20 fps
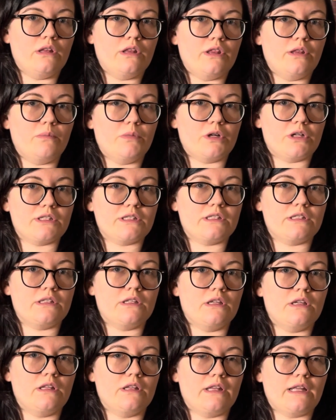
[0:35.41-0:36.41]
the books
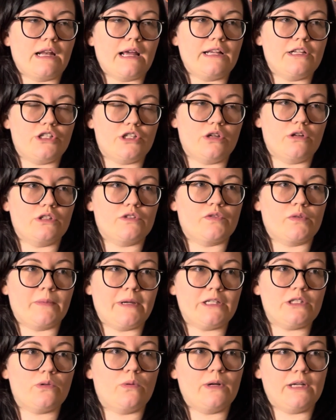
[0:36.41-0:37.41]
that I chose for my
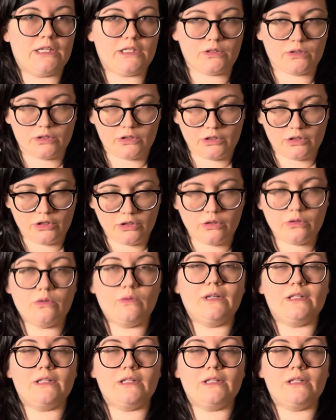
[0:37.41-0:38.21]
22